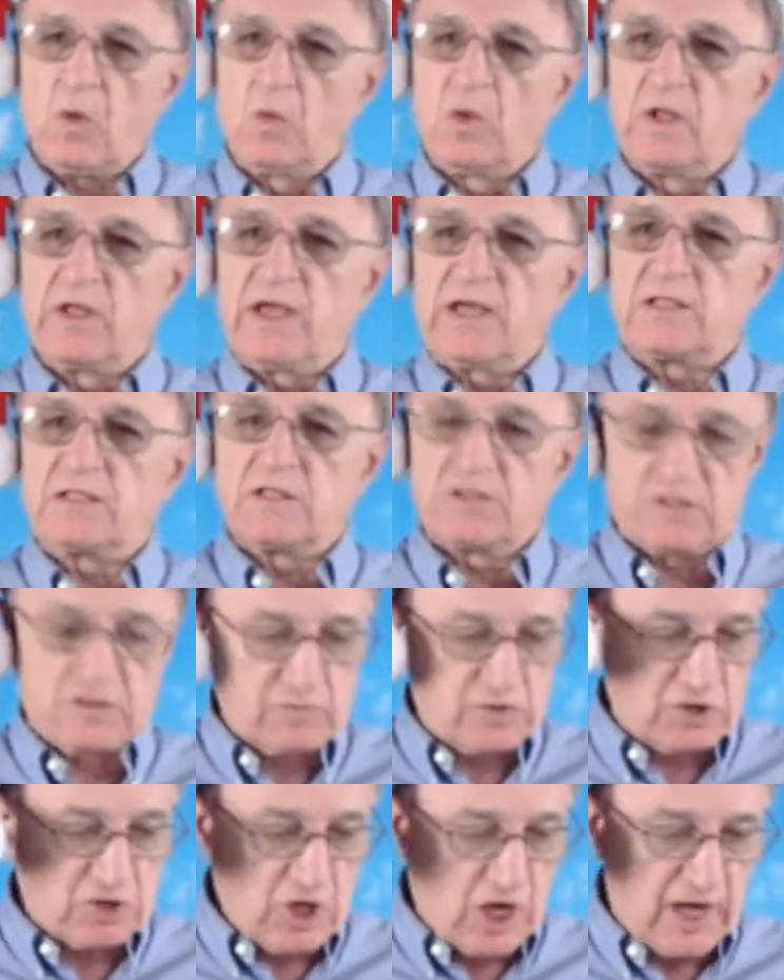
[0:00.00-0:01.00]
we'll get to
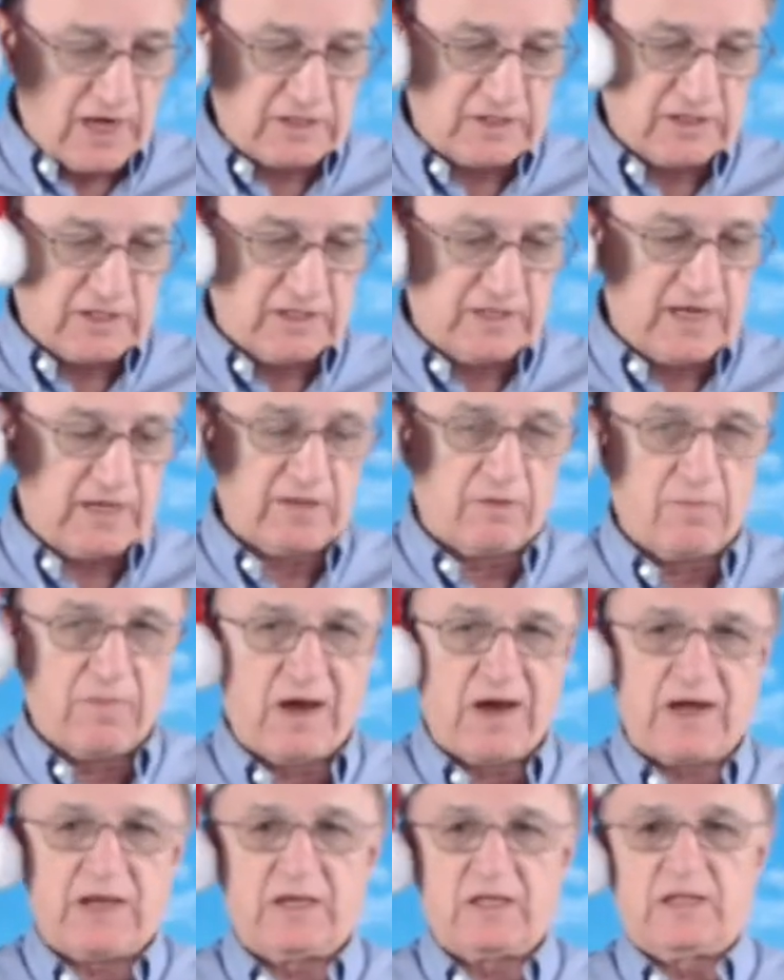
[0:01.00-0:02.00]
some stocks here. Now, the
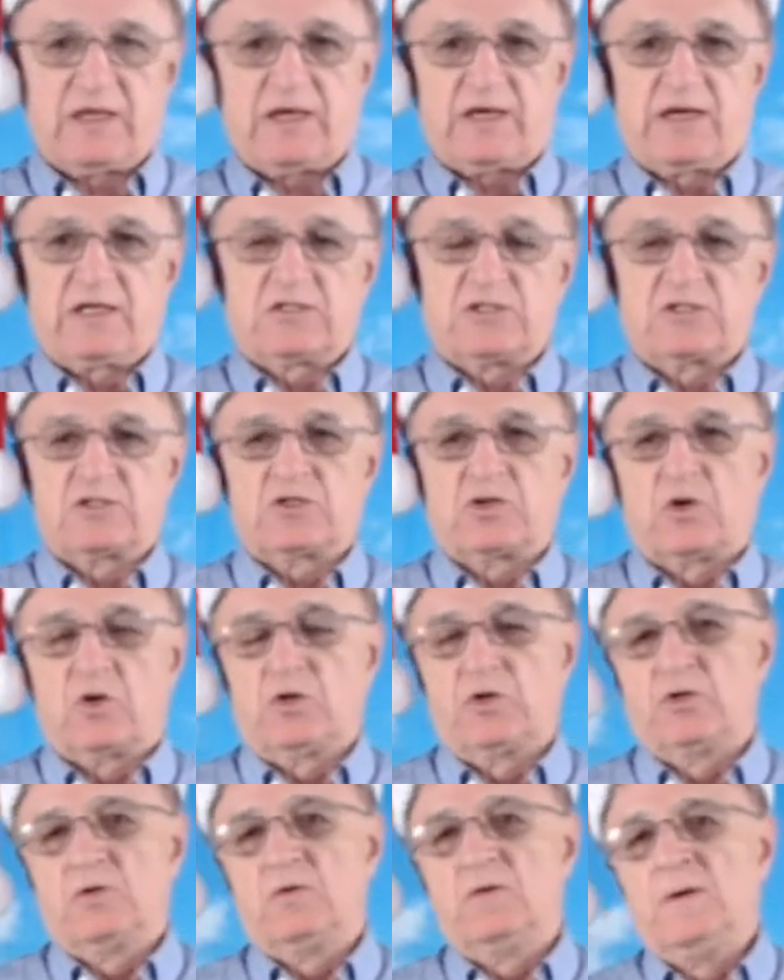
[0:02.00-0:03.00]
market, like I just
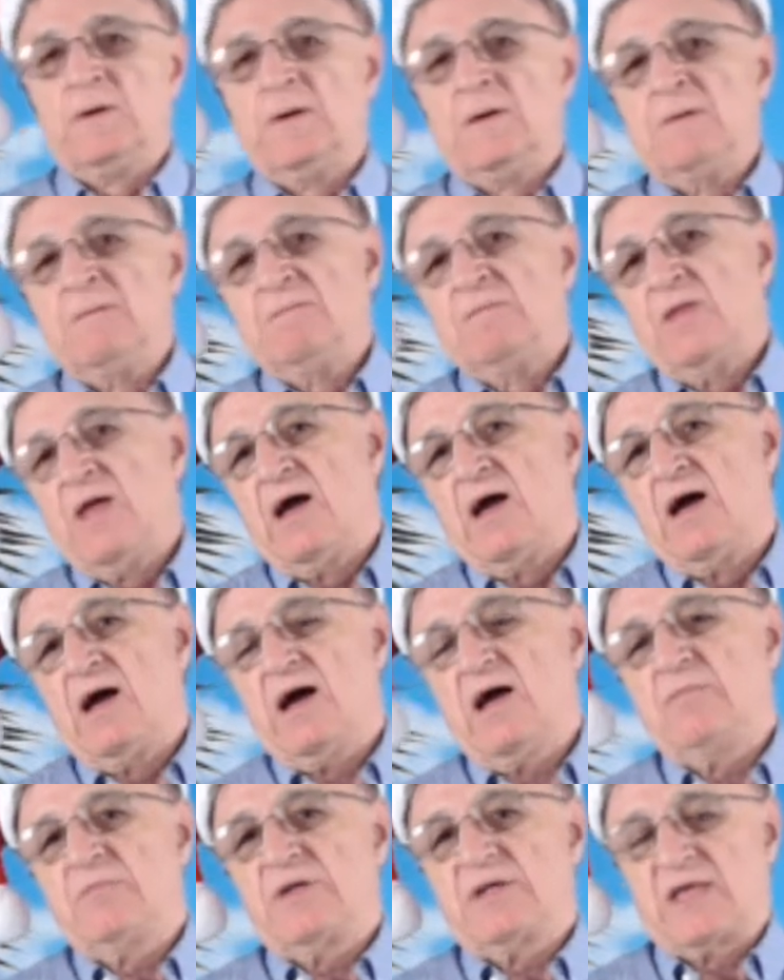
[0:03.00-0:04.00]
told you,
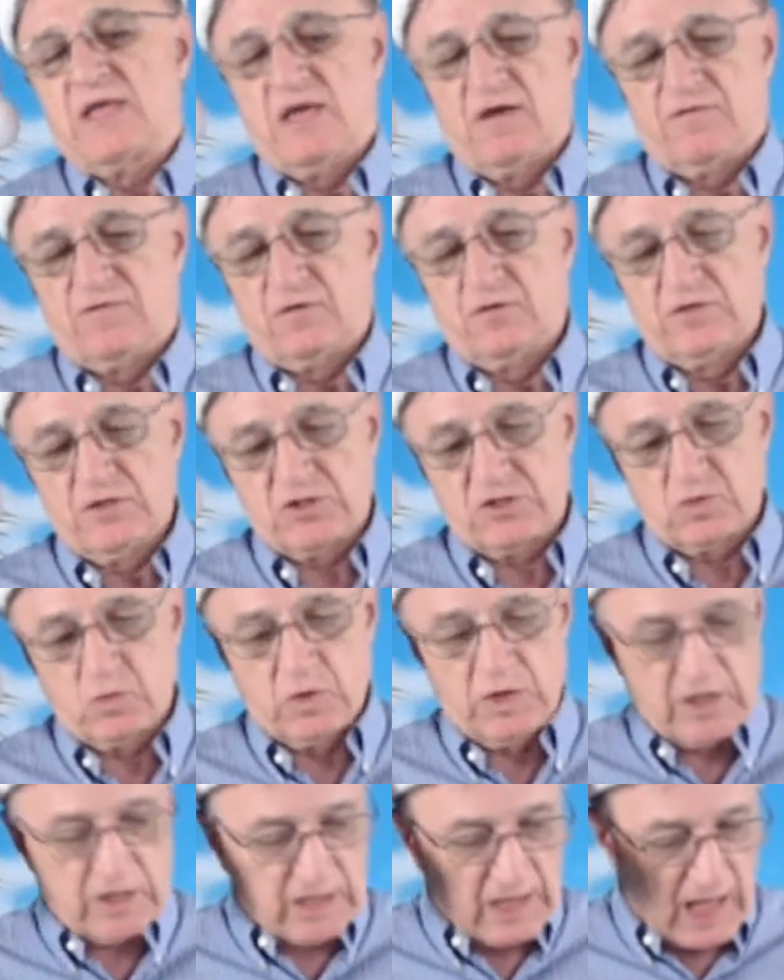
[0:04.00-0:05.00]
I'd be careful this
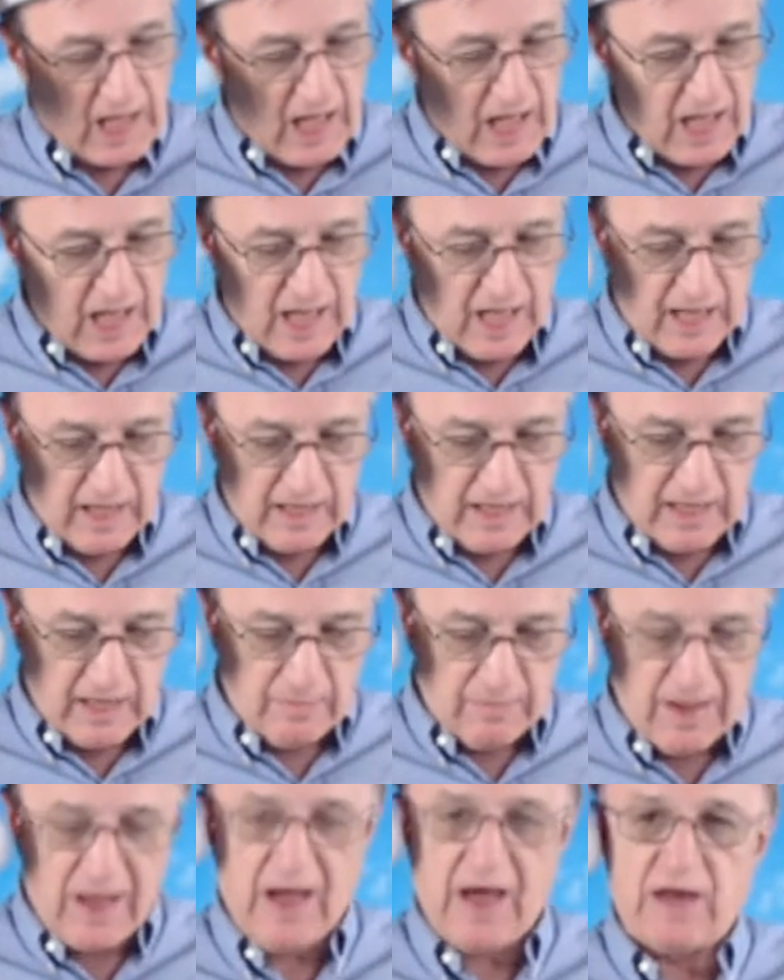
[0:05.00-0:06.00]
week. I
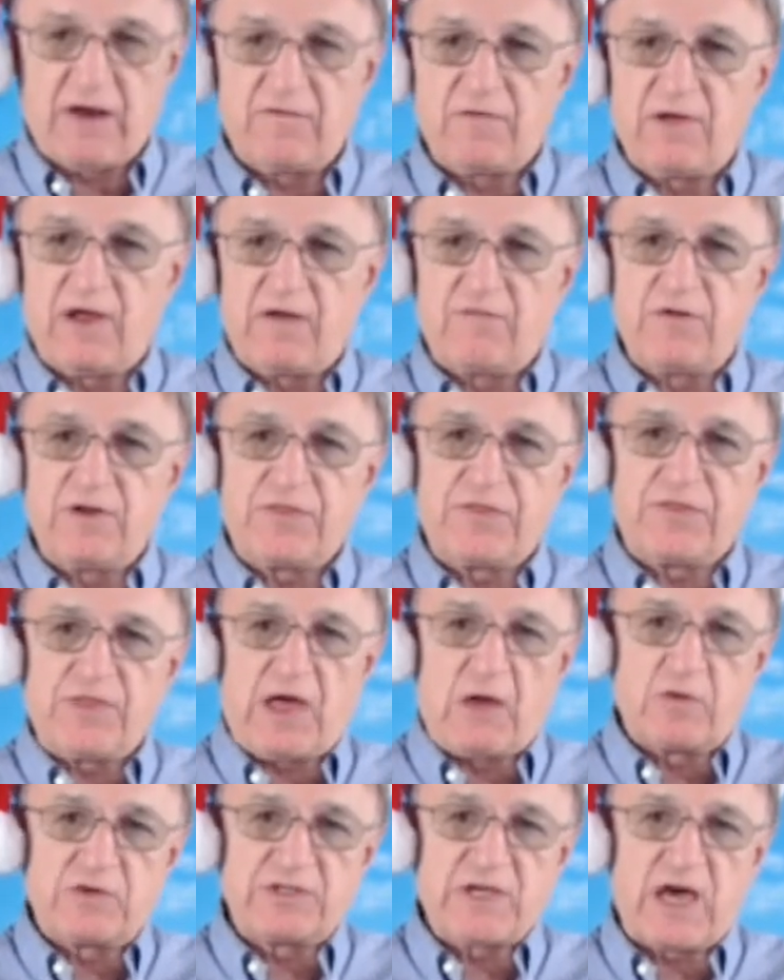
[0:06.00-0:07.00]

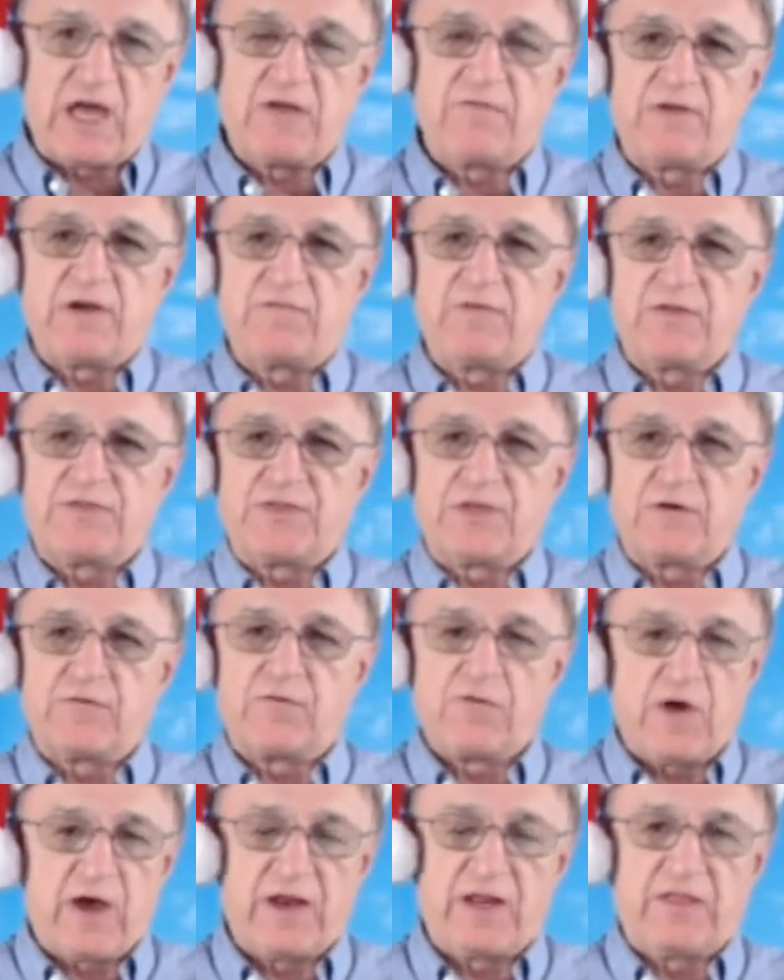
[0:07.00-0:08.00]
was out of everything
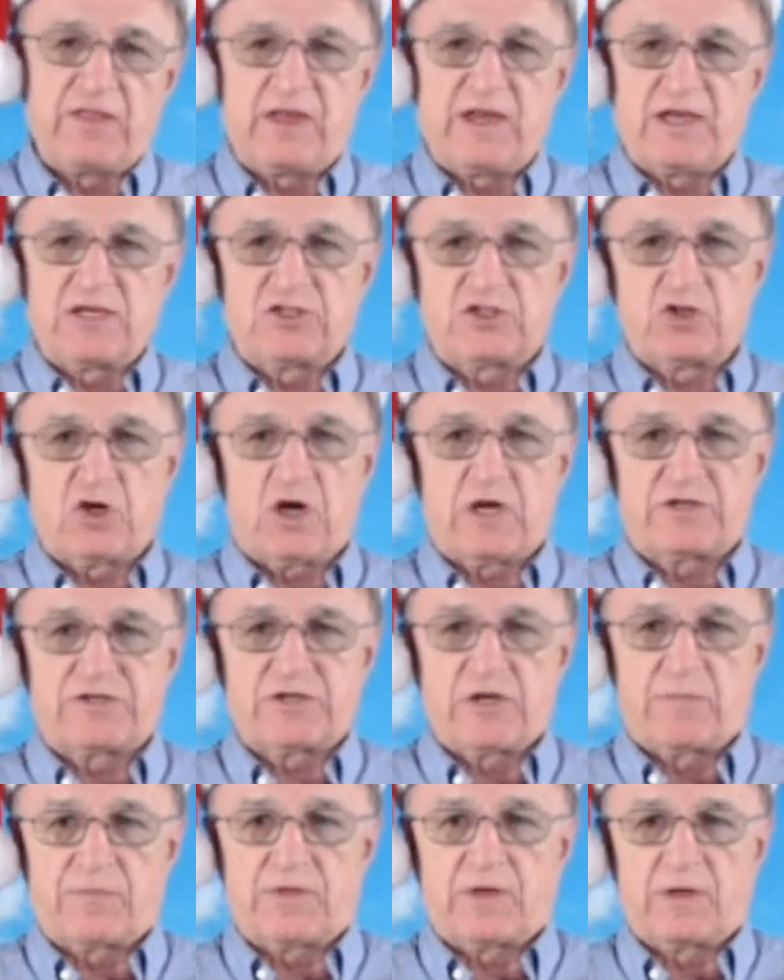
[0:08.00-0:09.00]
Friday. Then I saw
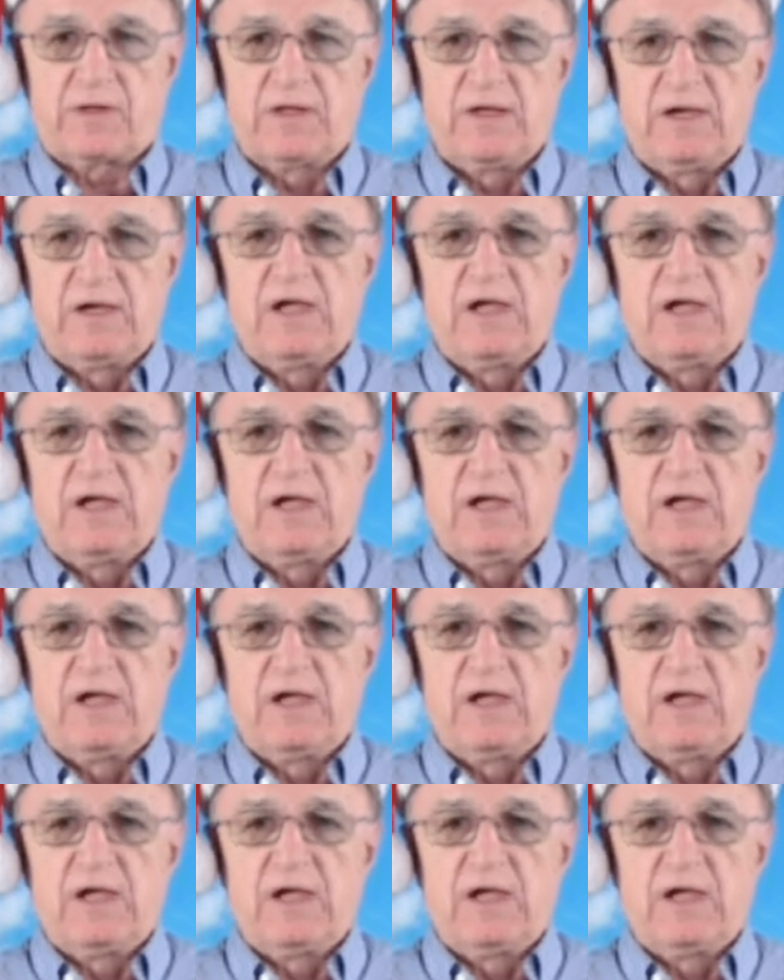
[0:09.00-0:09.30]
something.